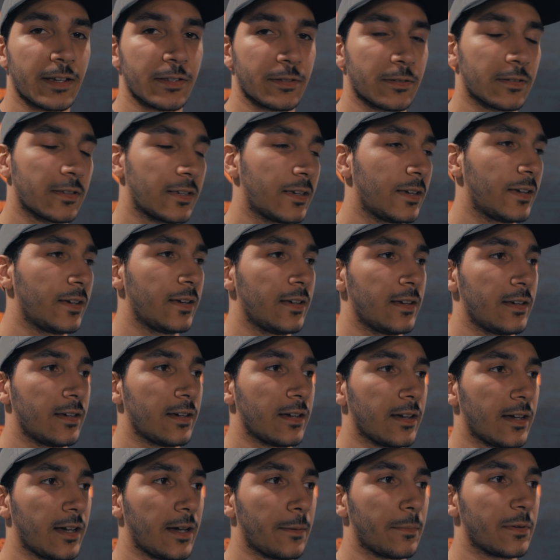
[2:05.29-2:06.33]

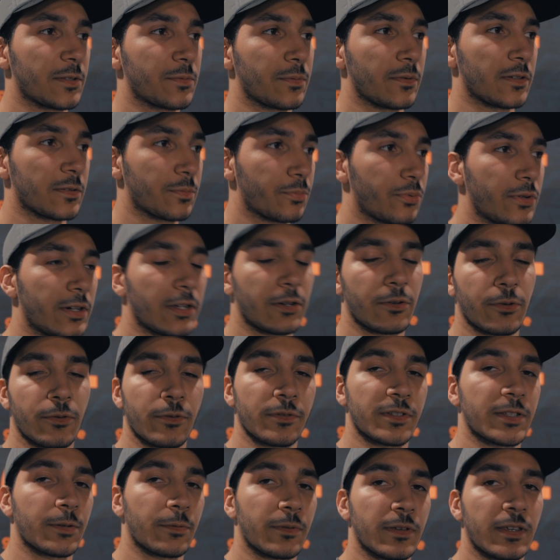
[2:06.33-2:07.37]
Because it's pretty
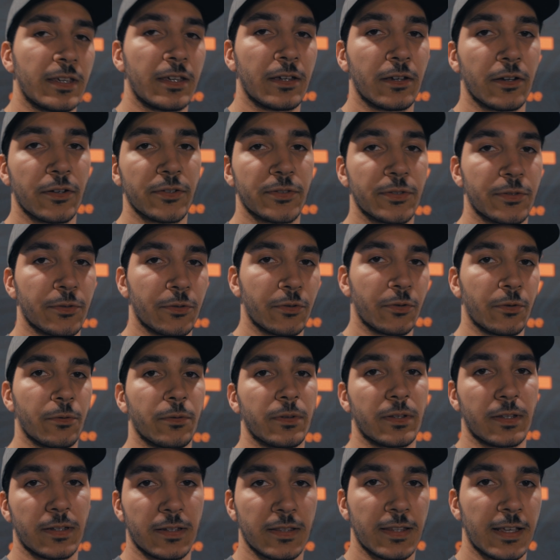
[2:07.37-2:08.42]
cool seeing what he goes through
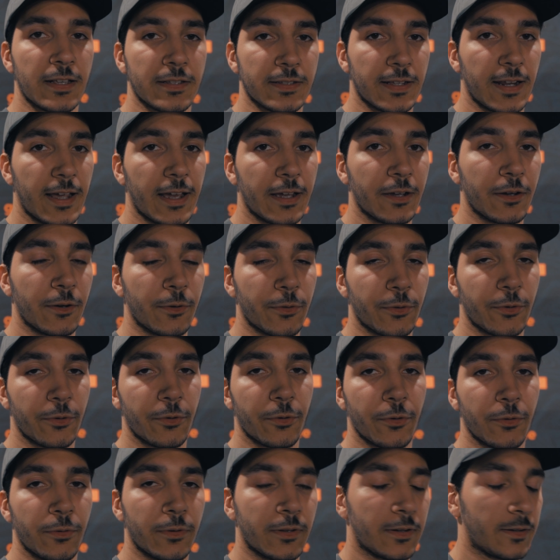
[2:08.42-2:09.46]
and things that I go
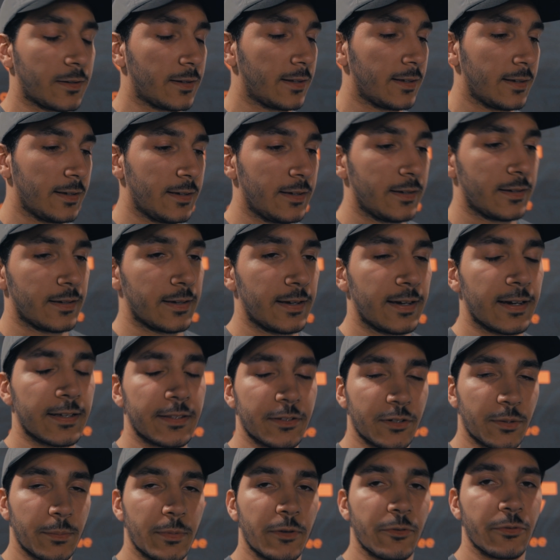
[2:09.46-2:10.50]
through. And yeah, I
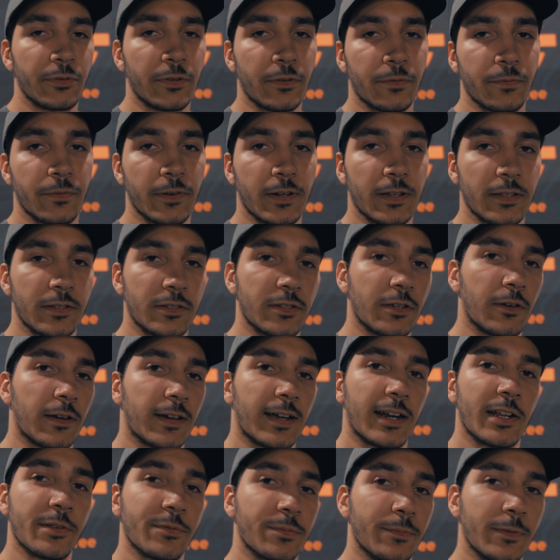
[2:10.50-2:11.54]
think it'll be really fun. So I
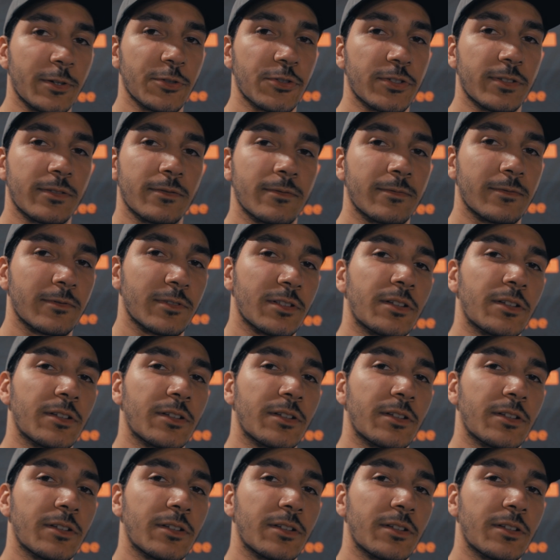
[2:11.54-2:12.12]
got his permission.